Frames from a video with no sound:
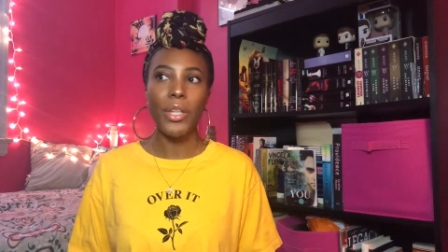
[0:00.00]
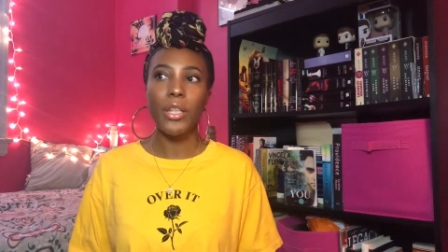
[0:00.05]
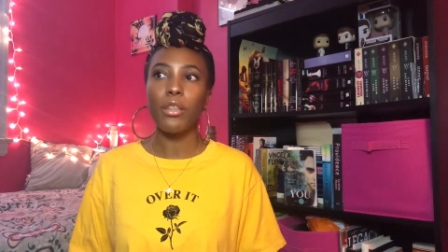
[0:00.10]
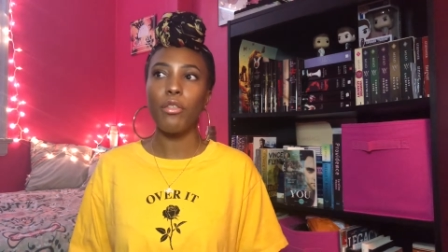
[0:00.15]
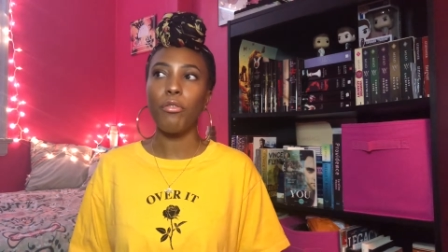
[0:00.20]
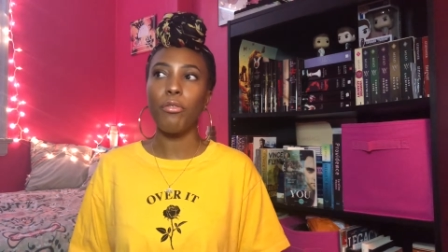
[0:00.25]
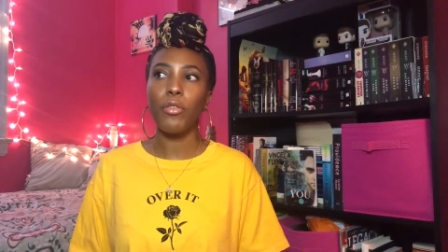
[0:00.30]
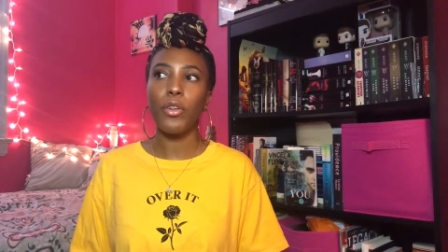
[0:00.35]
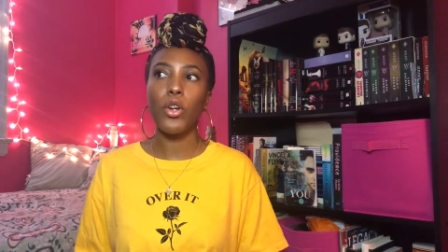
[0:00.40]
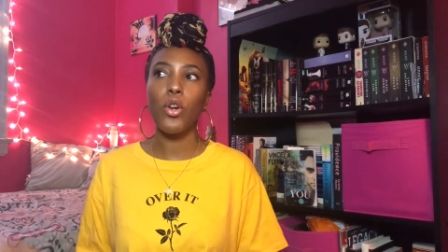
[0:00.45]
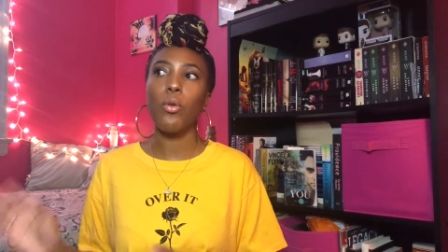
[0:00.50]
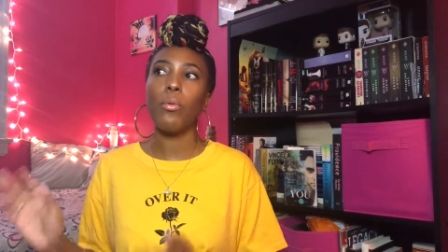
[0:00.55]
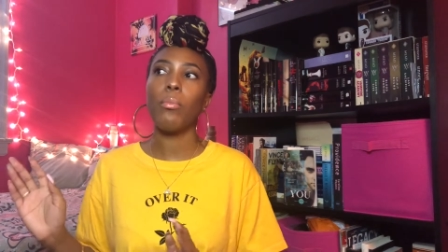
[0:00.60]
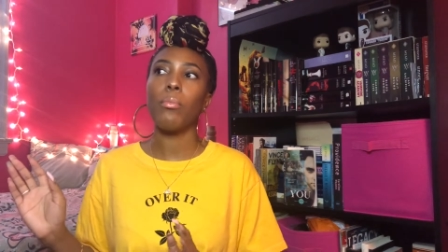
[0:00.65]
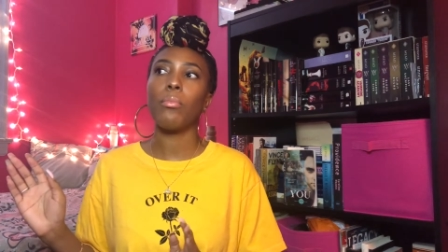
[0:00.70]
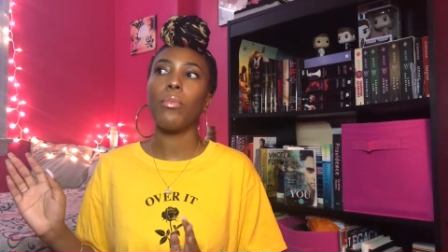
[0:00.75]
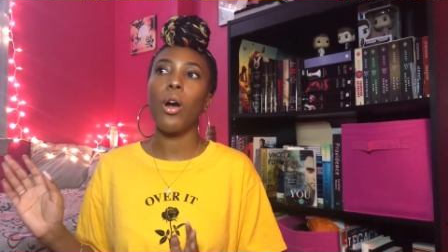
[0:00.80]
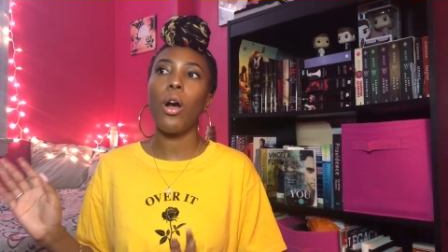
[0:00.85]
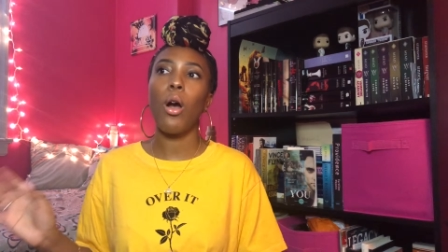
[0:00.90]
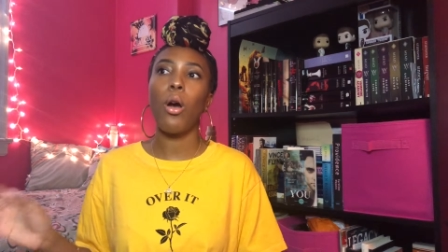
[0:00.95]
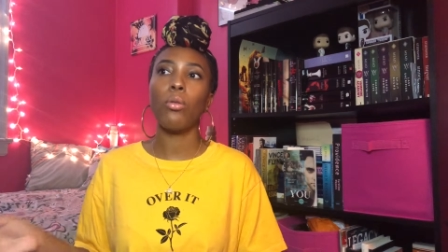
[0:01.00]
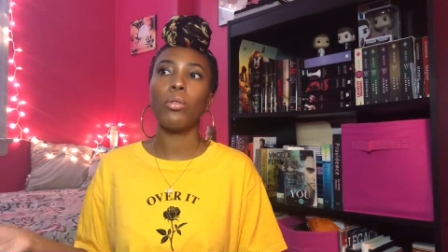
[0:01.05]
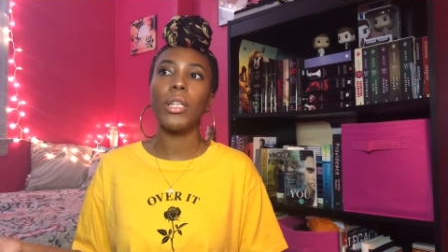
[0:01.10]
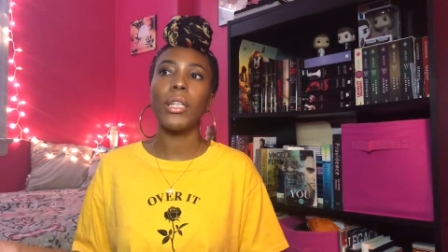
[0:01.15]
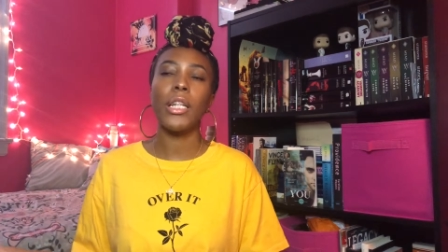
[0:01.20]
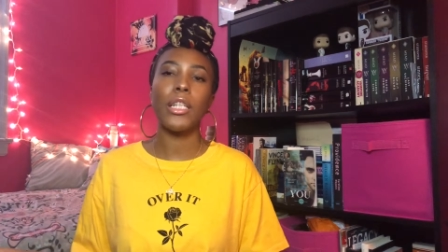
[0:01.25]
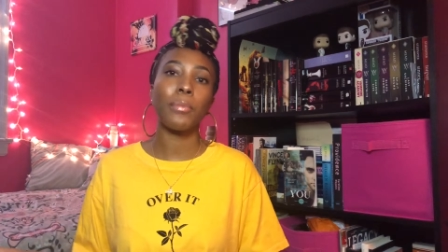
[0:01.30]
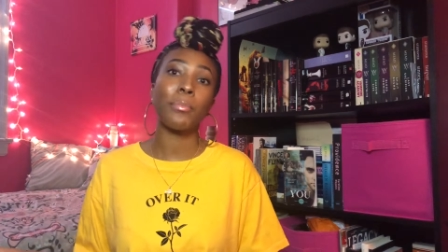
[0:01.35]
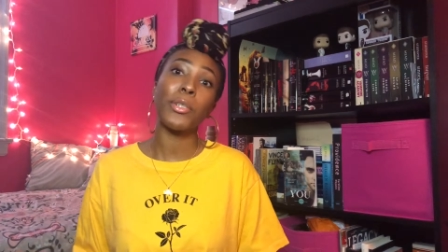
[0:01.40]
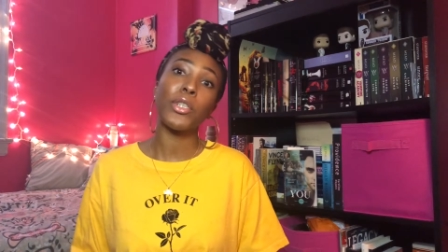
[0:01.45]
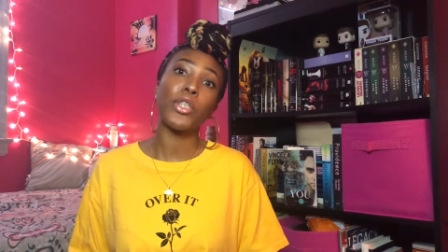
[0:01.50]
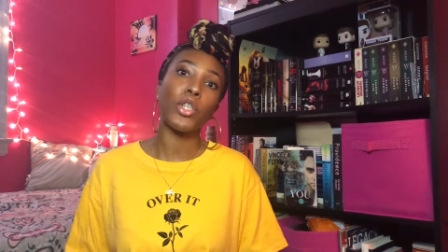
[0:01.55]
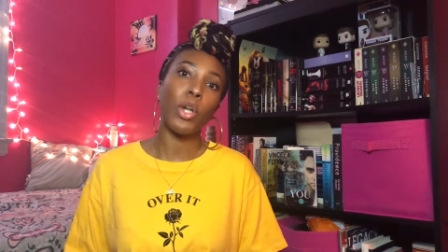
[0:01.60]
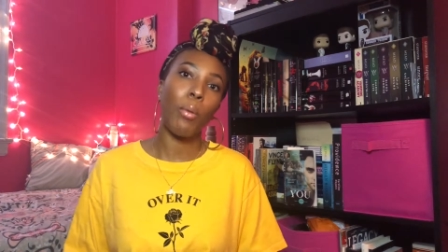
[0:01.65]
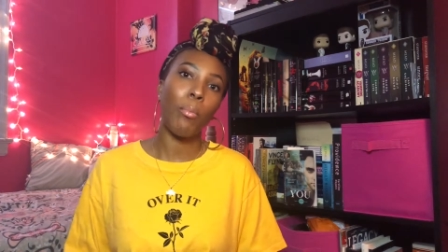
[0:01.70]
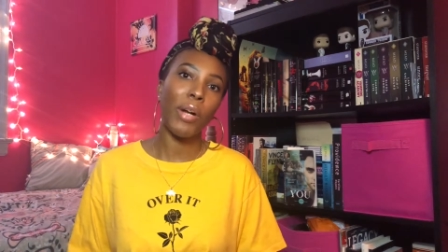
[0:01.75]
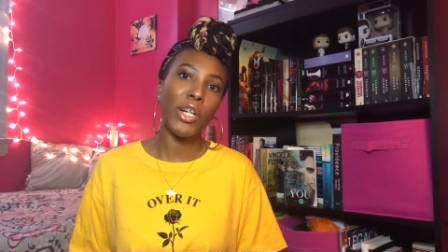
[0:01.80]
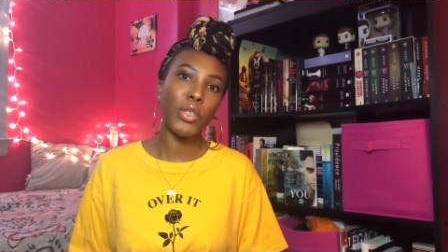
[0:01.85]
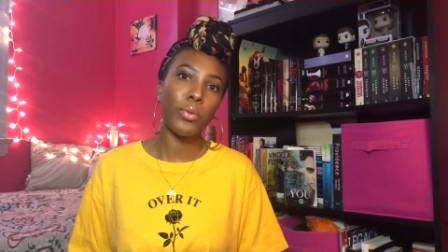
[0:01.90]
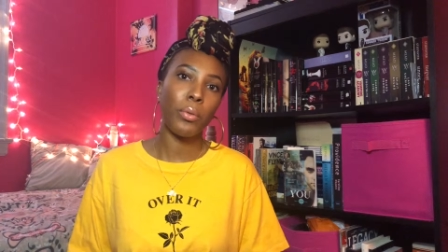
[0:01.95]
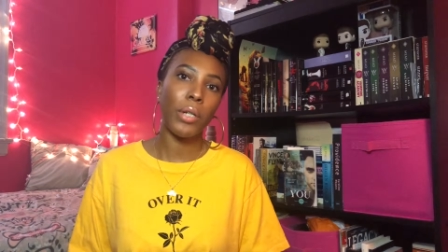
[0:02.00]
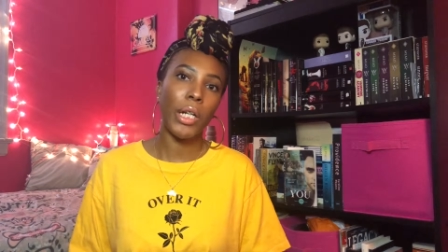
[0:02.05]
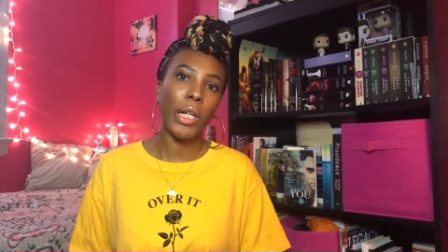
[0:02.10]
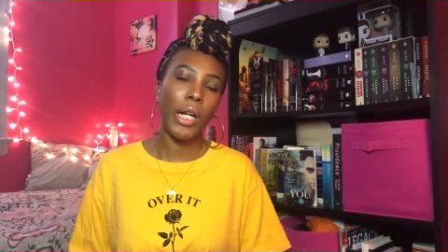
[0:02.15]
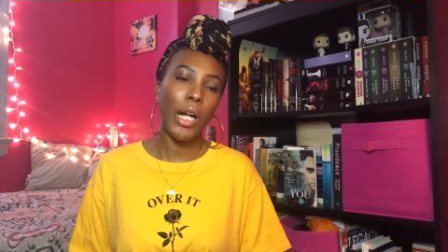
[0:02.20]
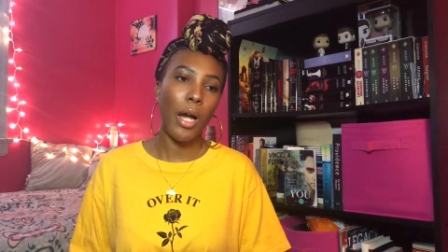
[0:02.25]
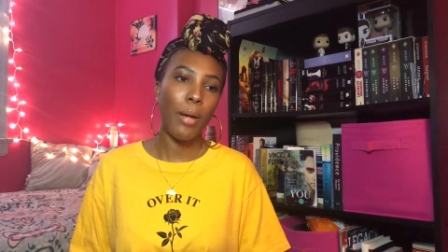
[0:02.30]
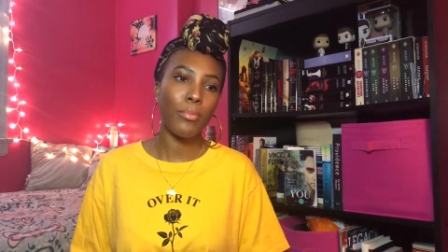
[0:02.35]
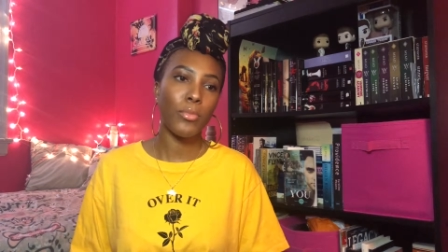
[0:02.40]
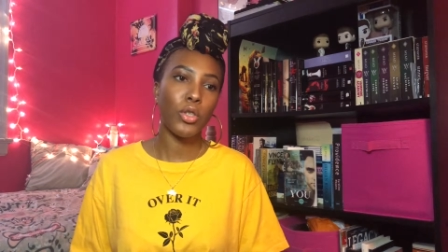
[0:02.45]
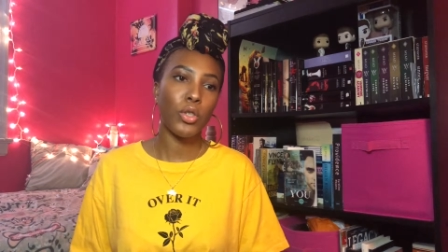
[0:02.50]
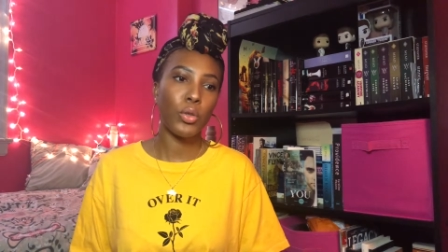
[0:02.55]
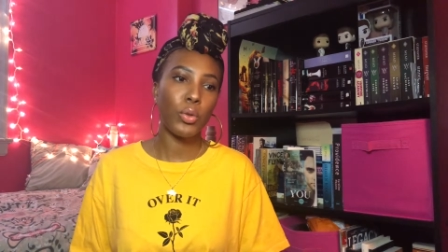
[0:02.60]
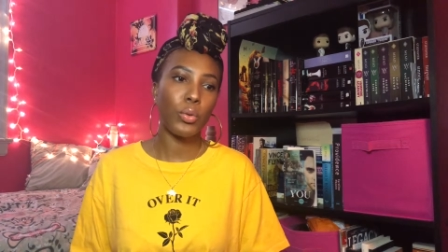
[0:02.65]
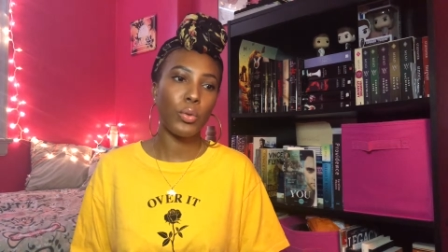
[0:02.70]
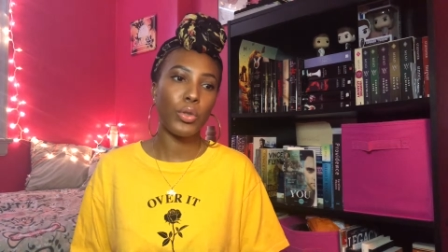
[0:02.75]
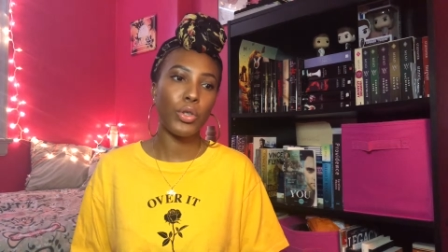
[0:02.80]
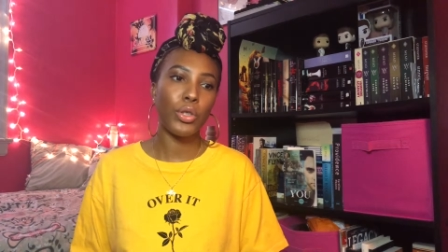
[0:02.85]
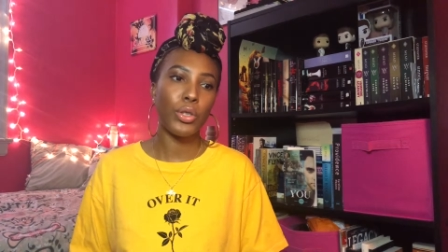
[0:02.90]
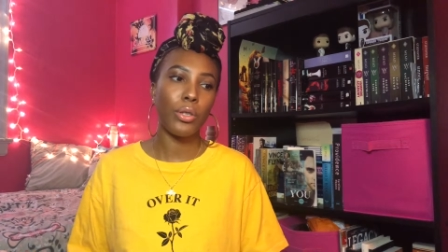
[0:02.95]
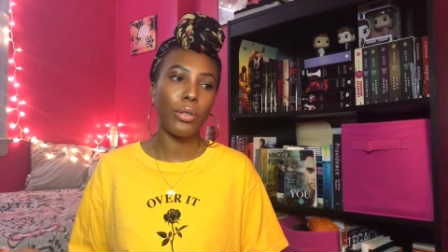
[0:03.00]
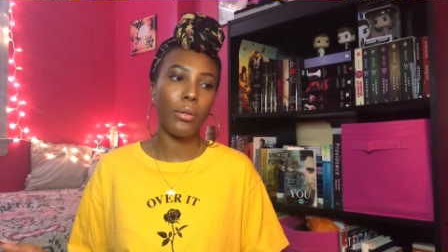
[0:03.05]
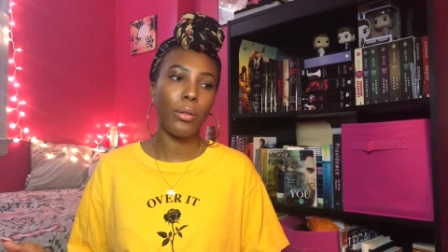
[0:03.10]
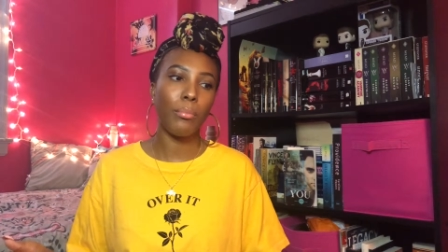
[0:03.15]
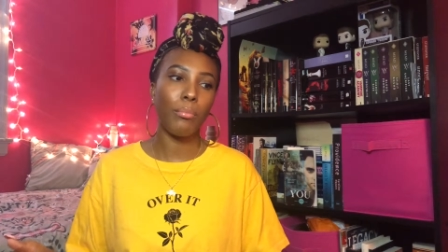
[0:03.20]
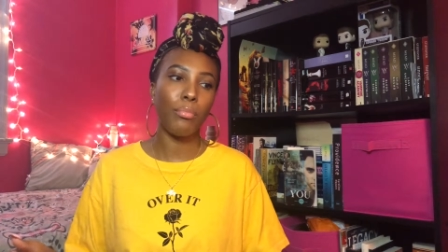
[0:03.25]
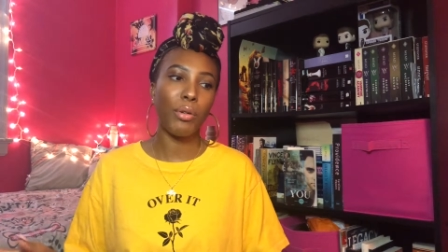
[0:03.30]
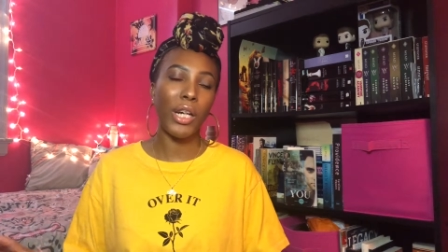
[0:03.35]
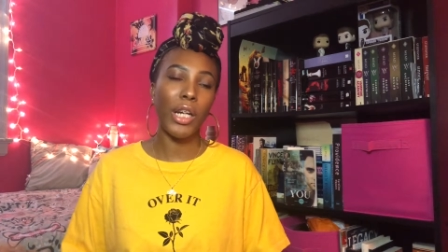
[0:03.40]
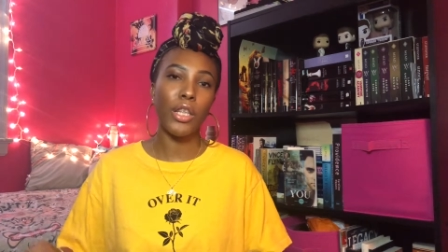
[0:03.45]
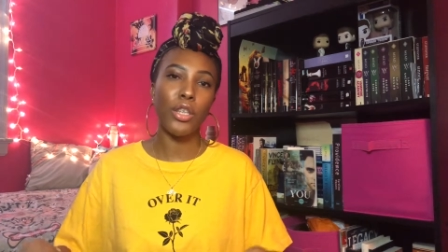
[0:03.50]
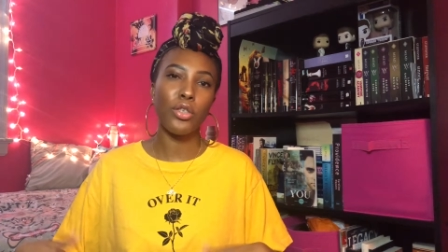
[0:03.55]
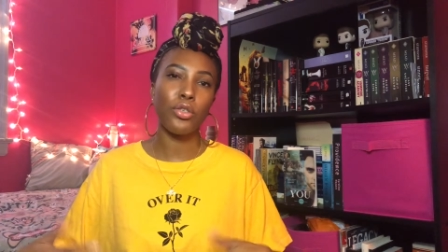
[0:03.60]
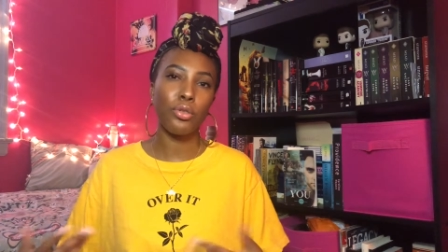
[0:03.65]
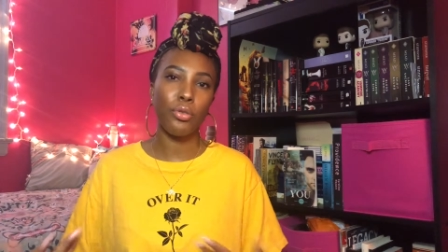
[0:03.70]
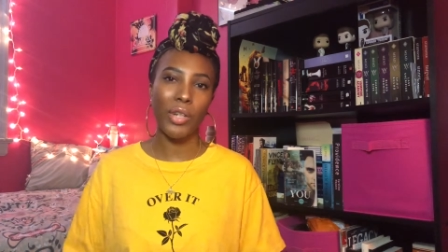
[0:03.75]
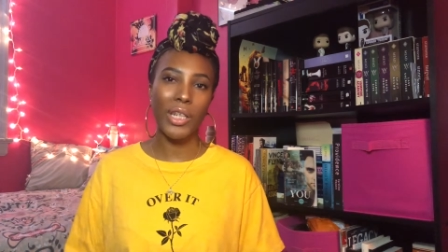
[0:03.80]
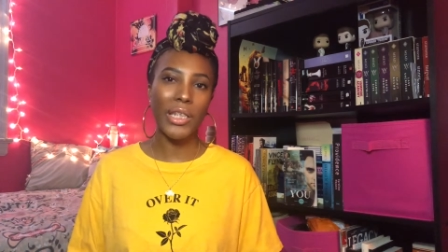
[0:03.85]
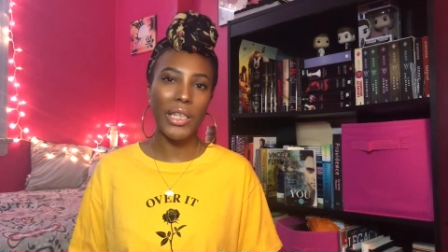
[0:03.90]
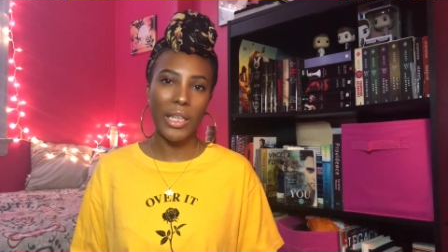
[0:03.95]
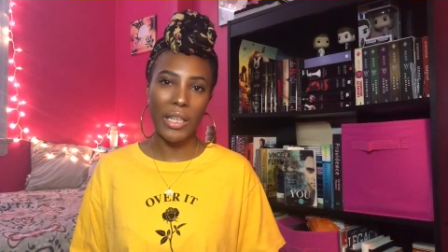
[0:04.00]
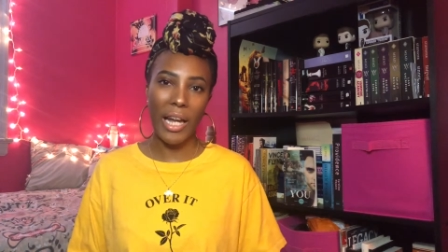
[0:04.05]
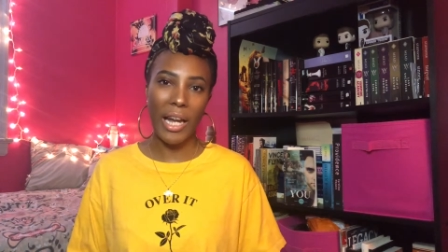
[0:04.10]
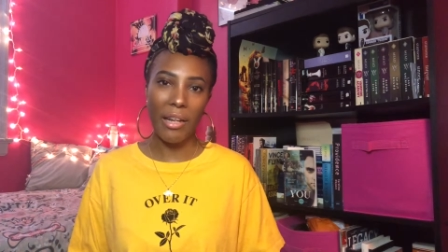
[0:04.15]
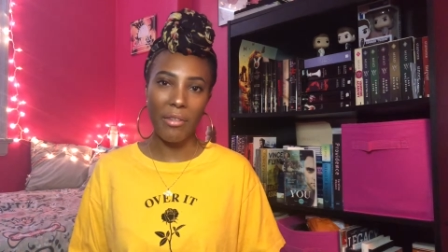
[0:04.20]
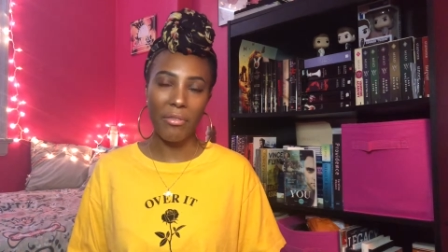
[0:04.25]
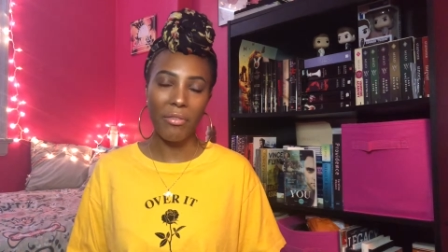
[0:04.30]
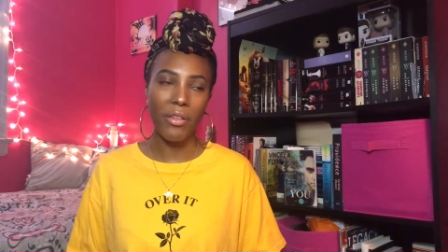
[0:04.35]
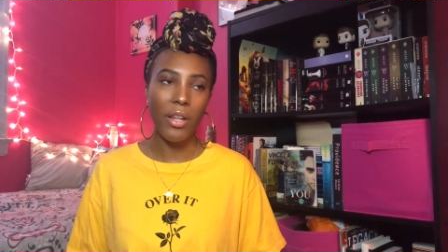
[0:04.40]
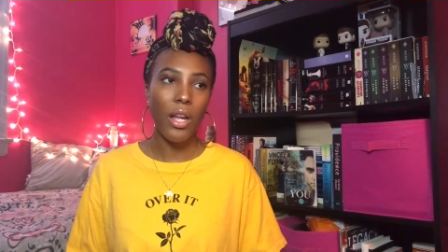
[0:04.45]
The film only does but so much when it comes to bringing the story to life.